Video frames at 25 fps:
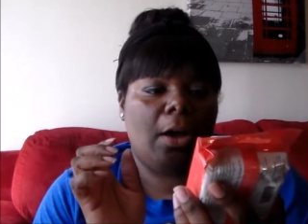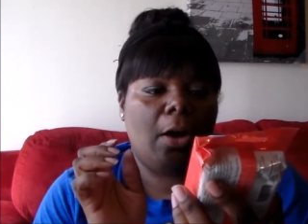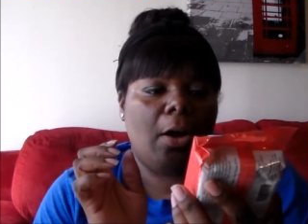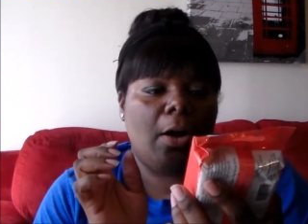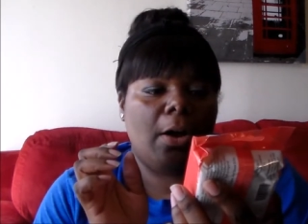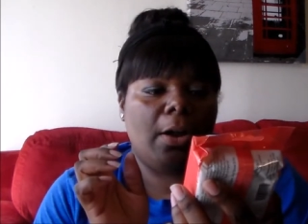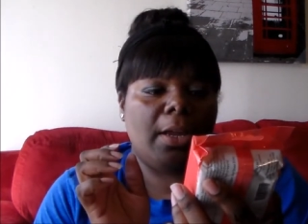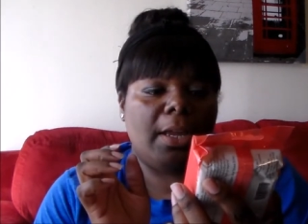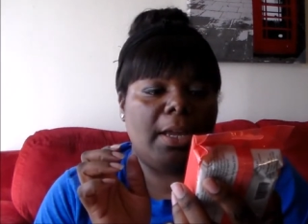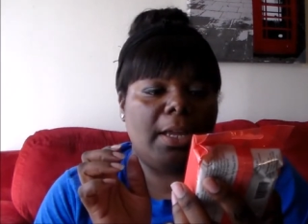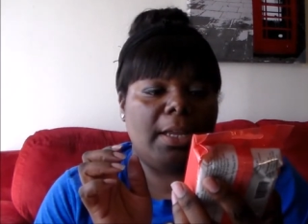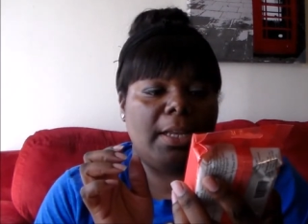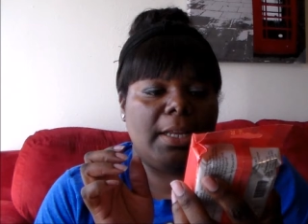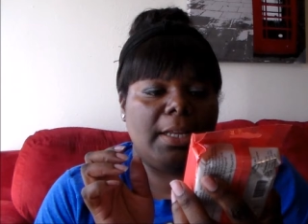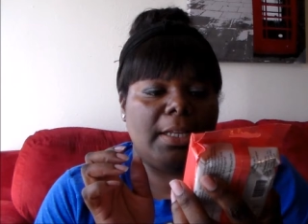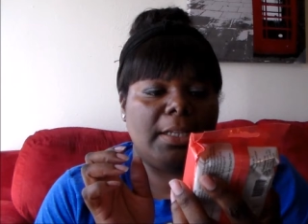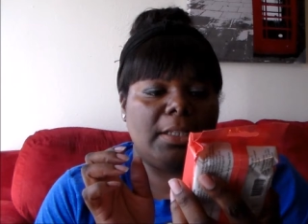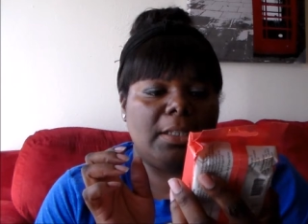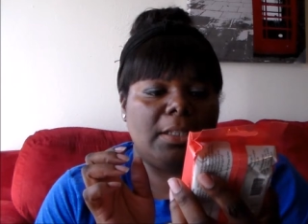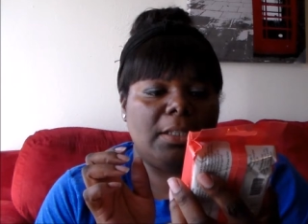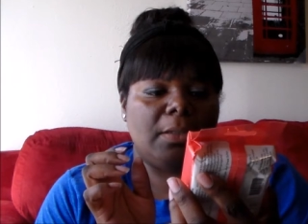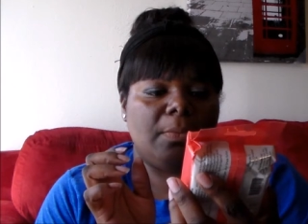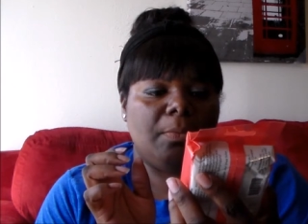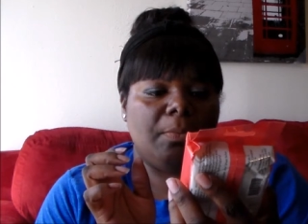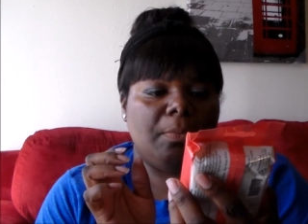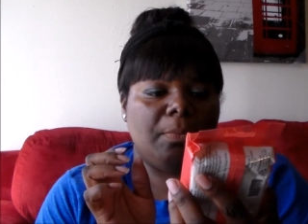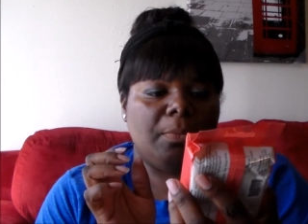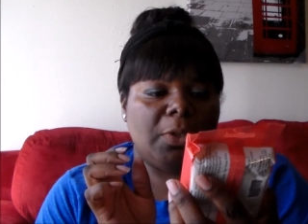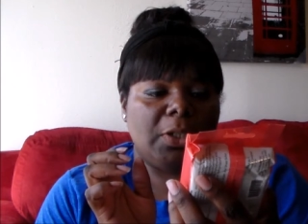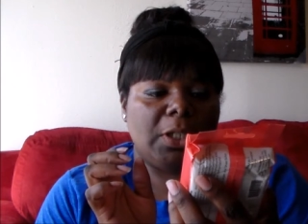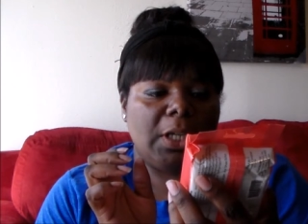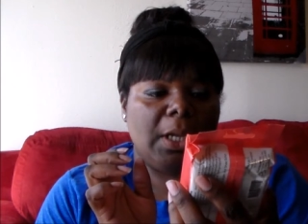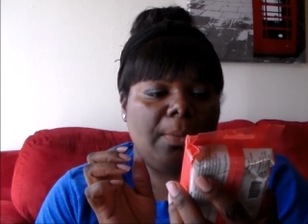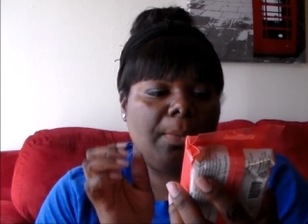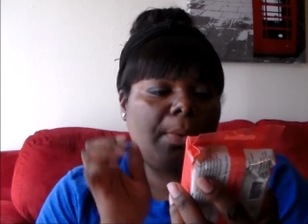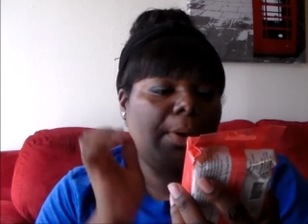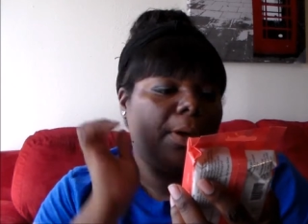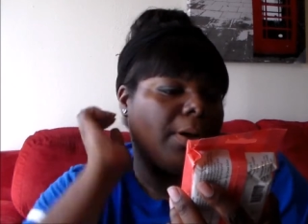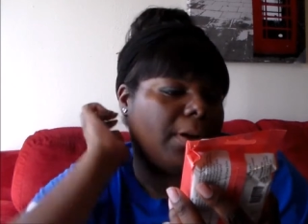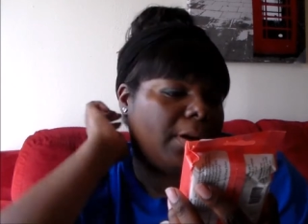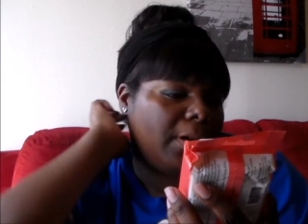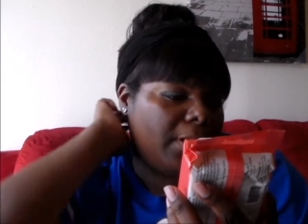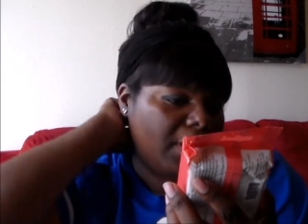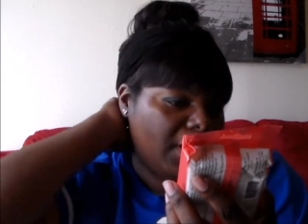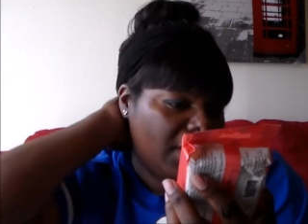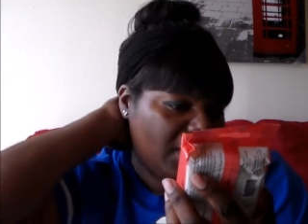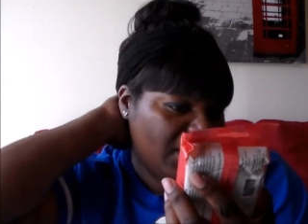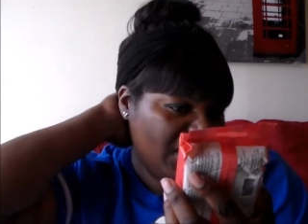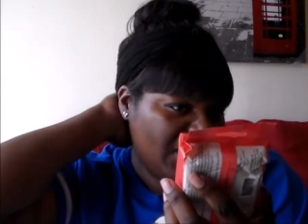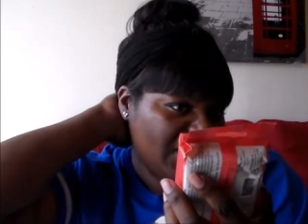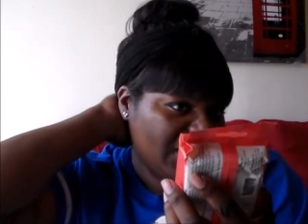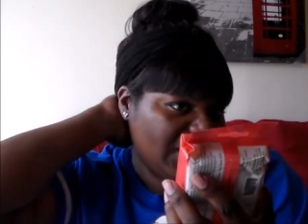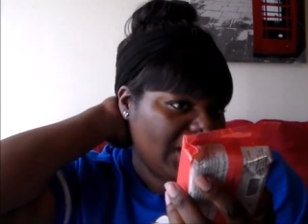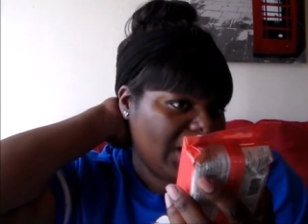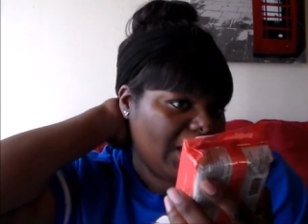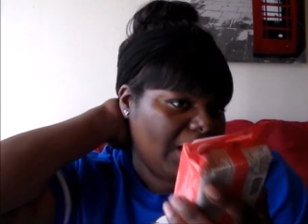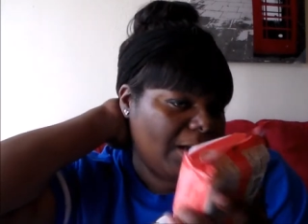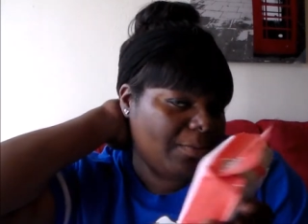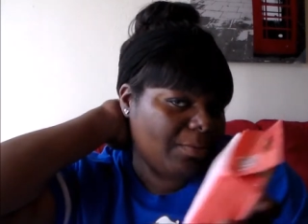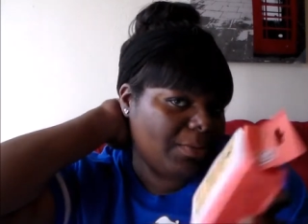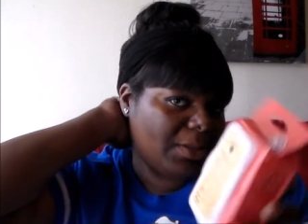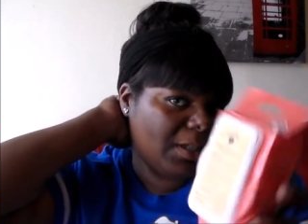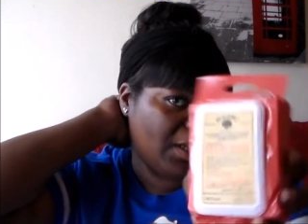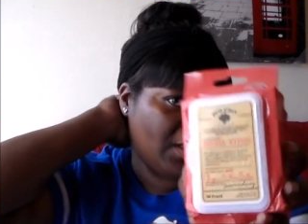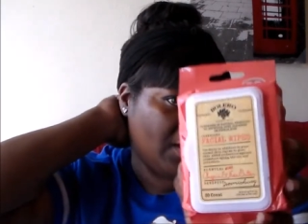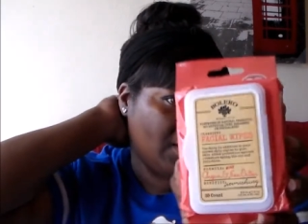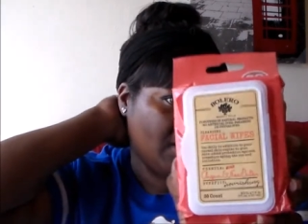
the argan and shea butter. And this comes